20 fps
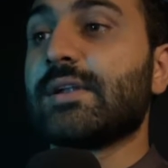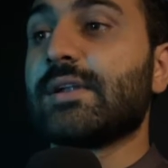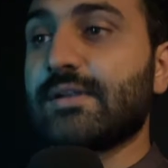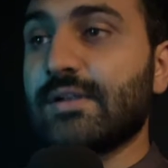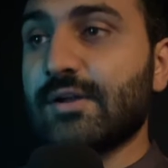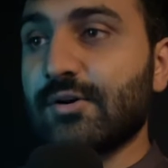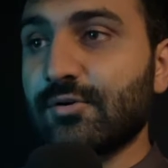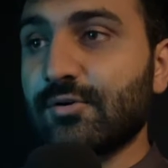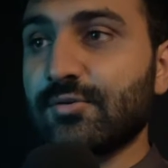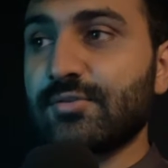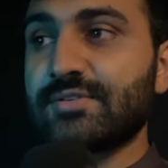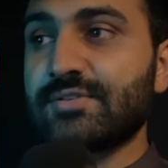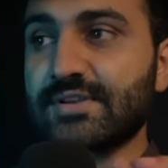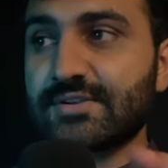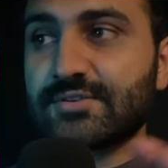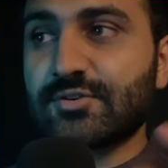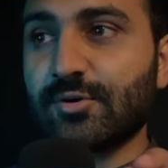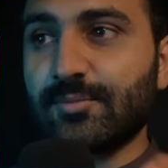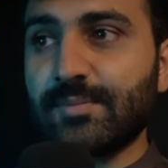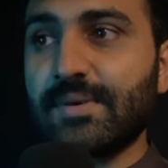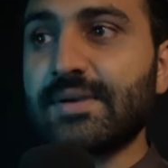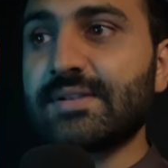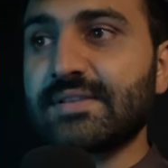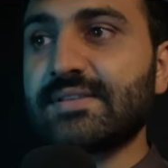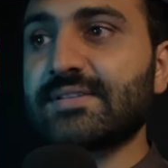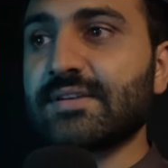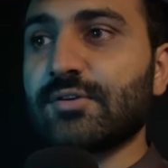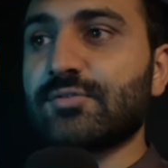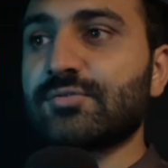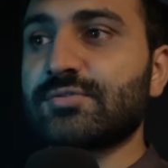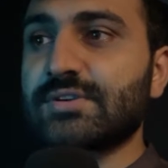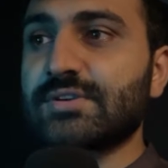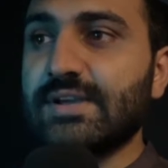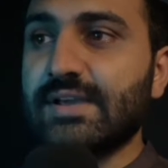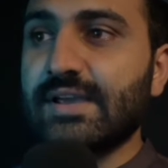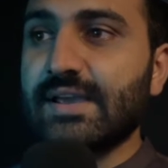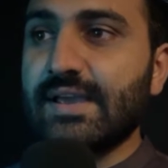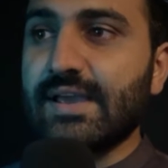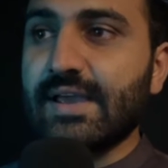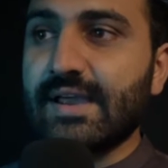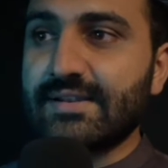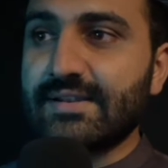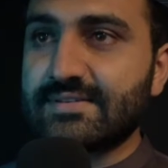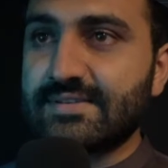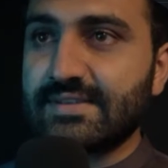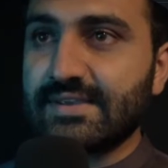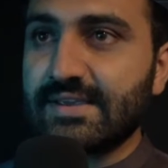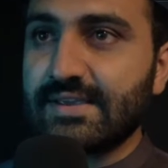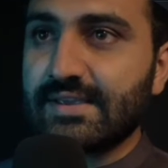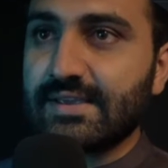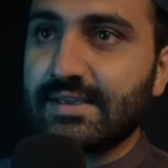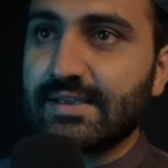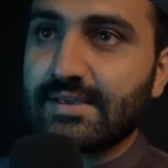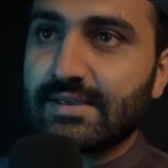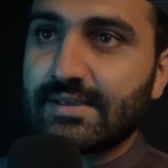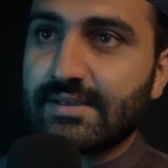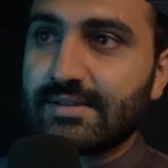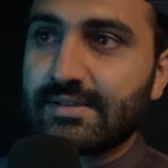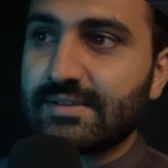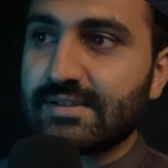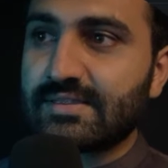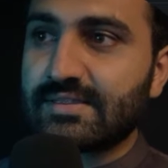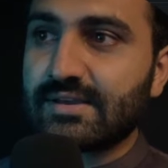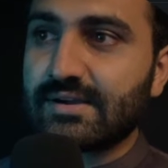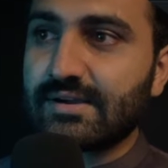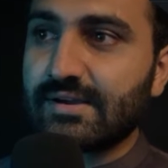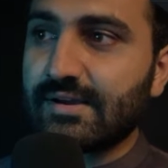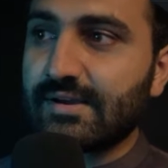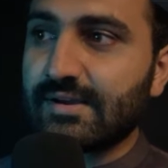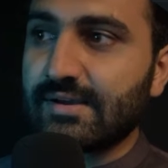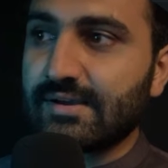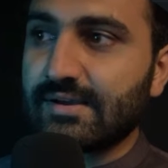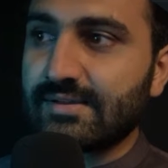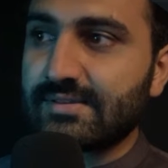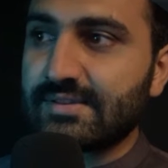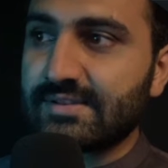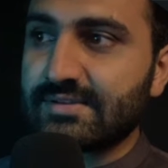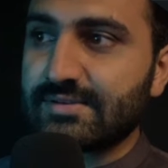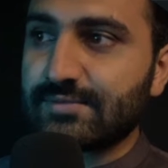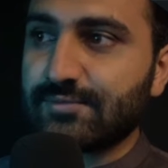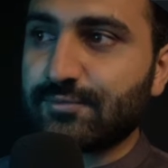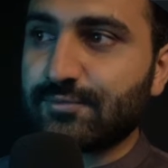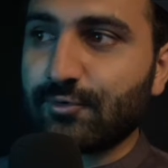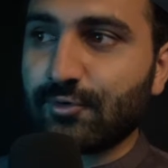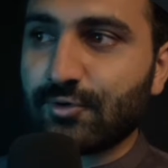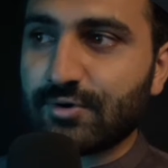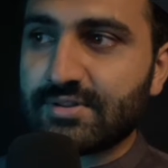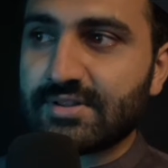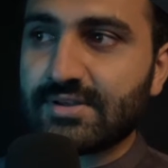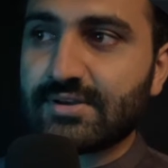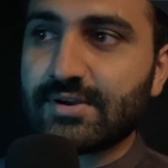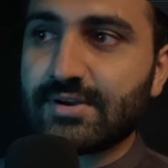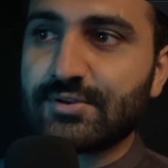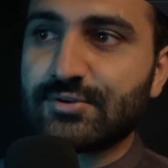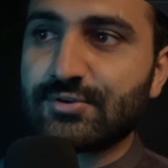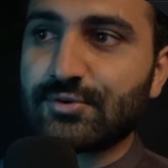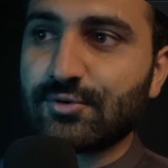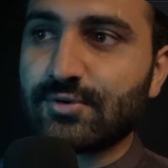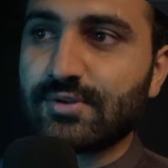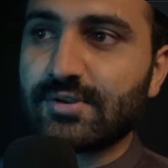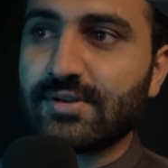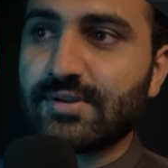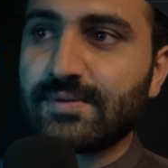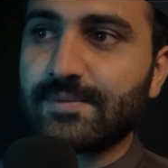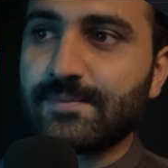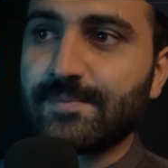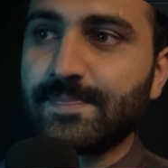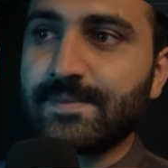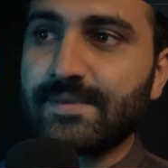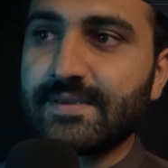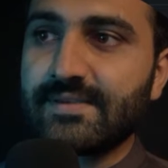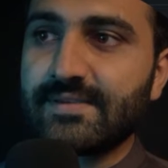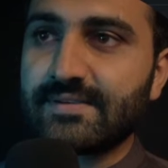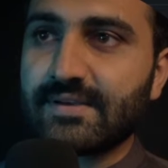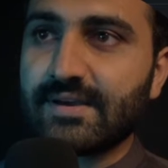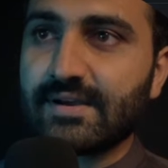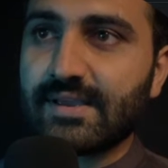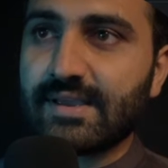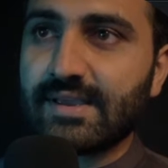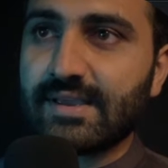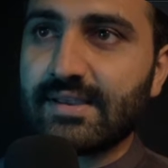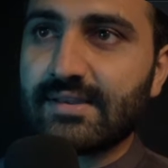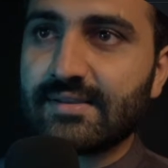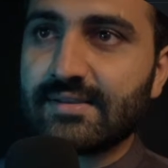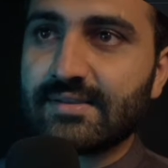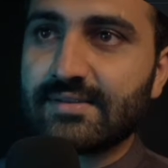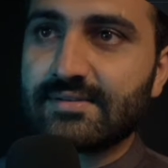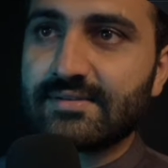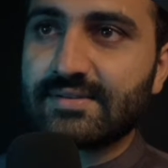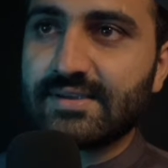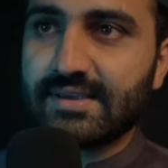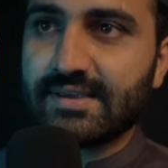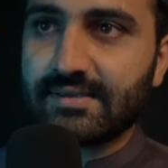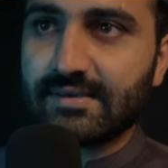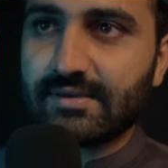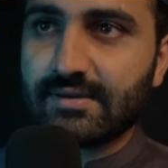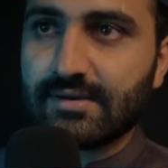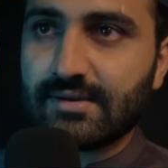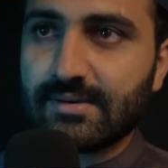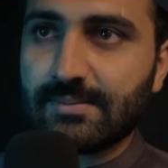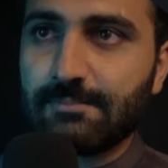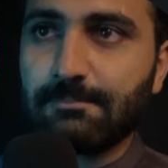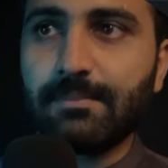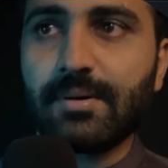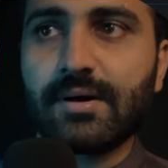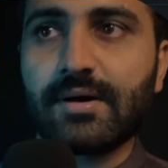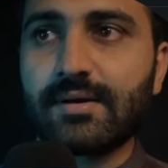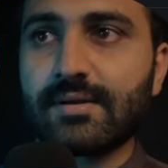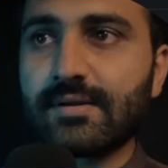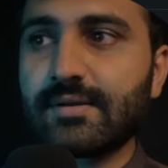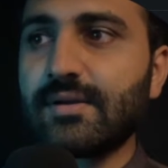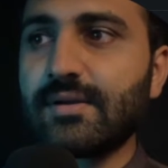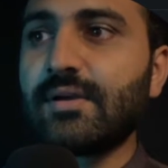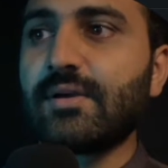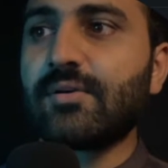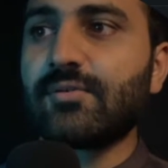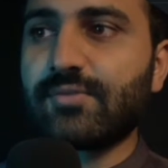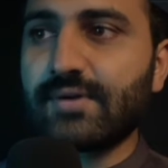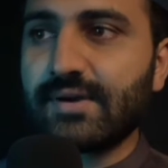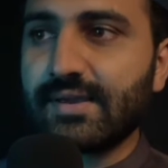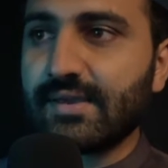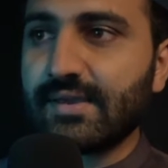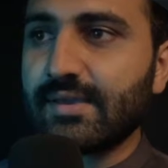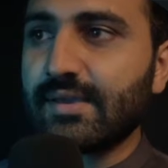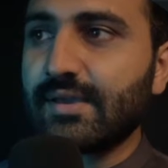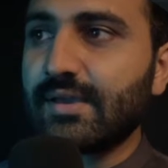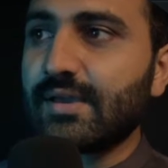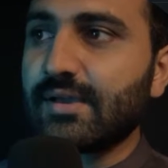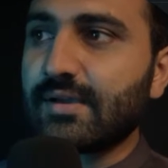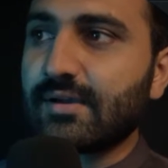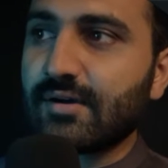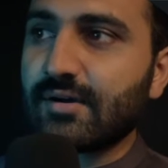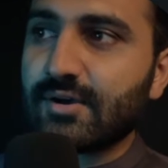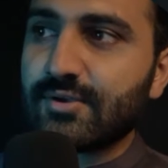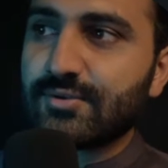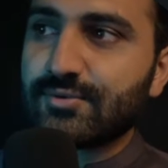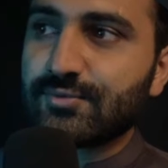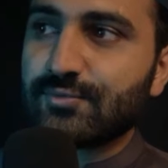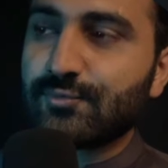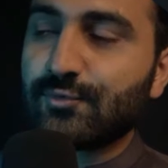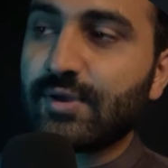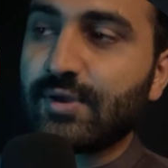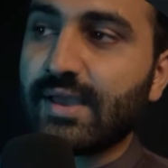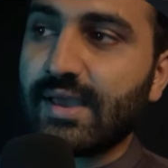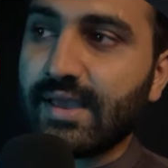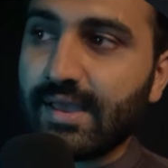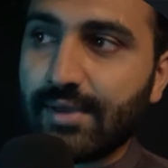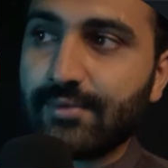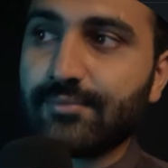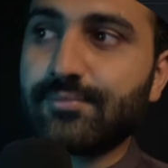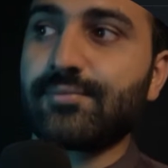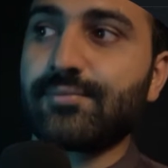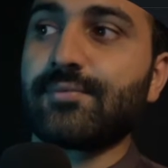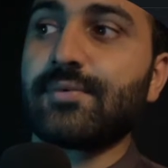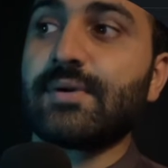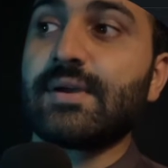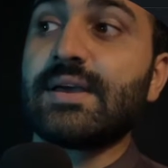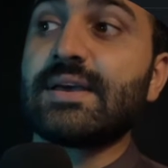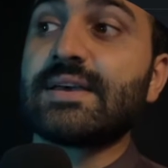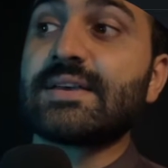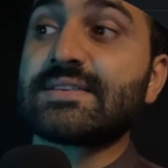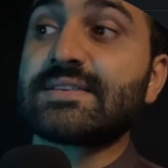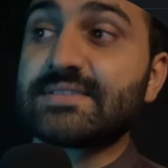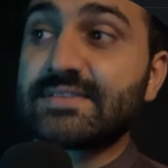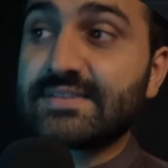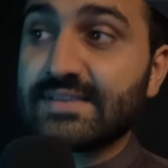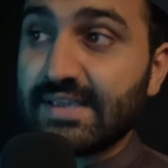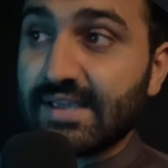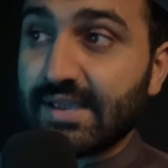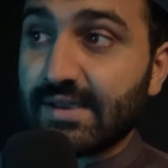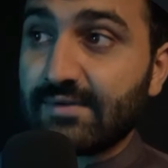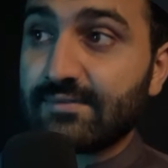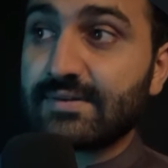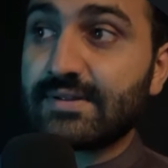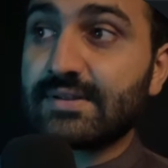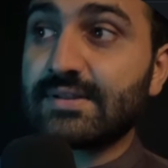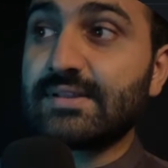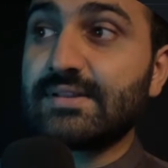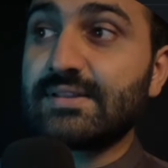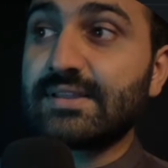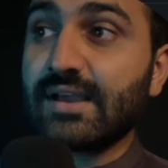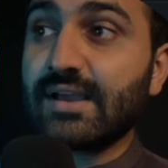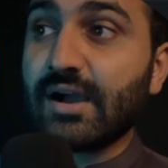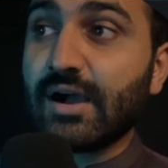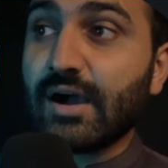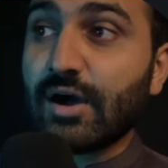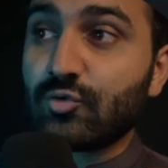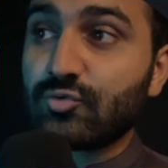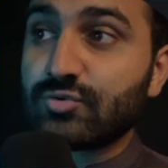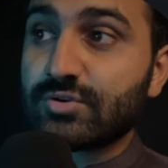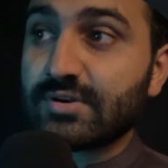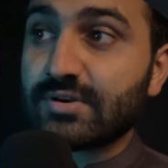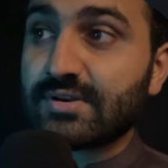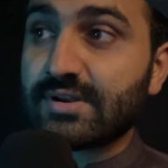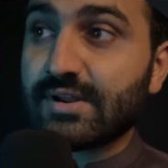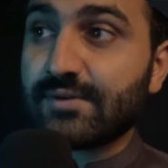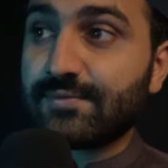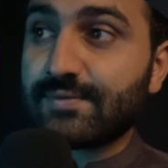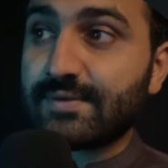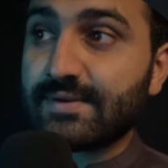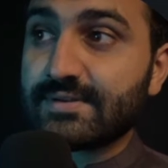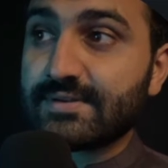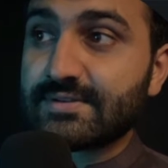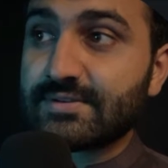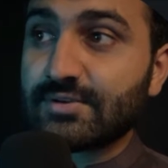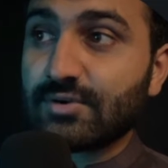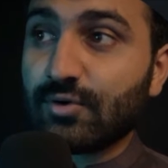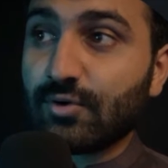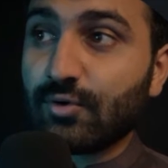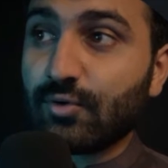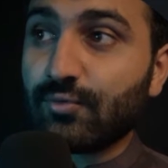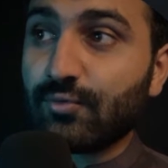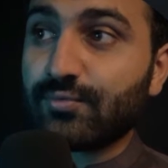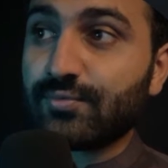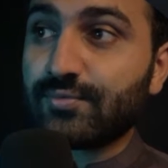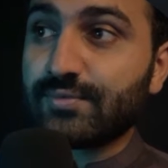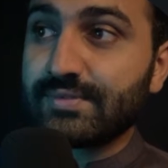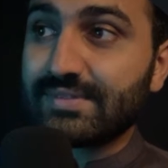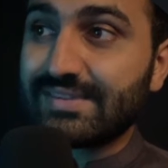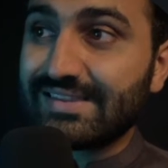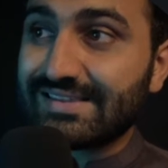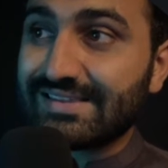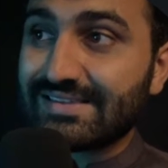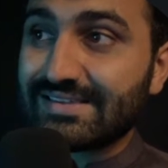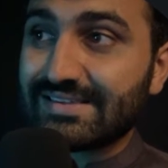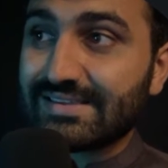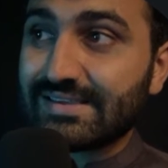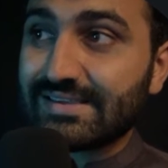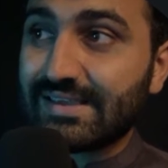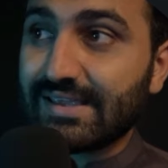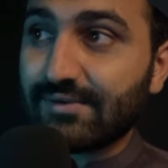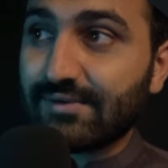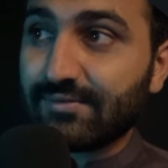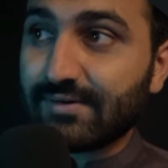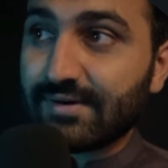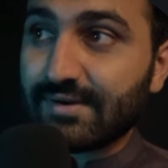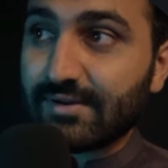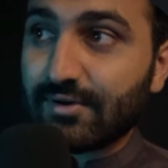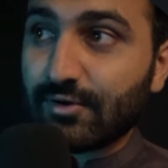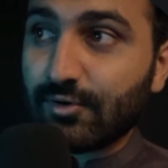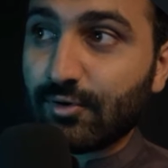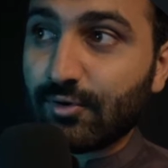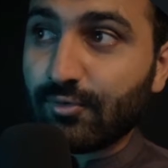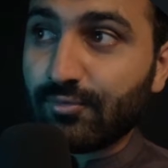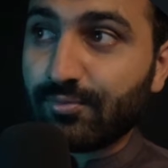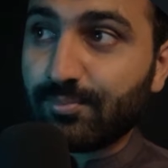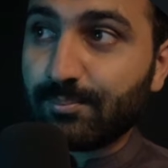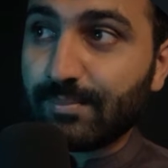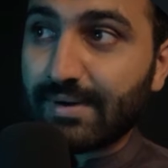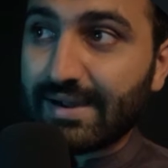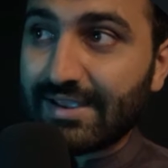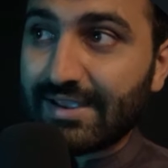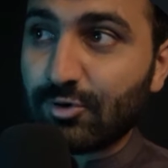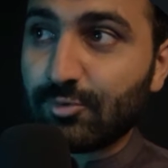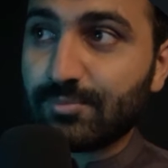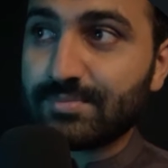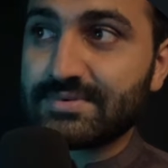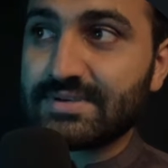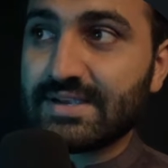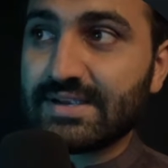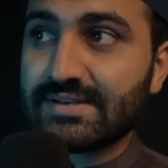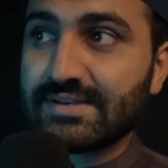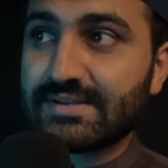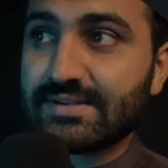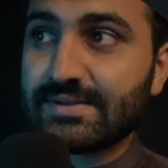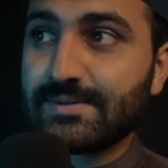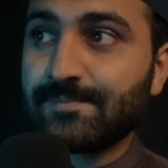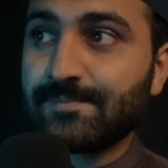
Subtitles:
Now just comment this out and see this fourth console is again saying bar. Why? Because we have saved the outer reference of this keyword of my object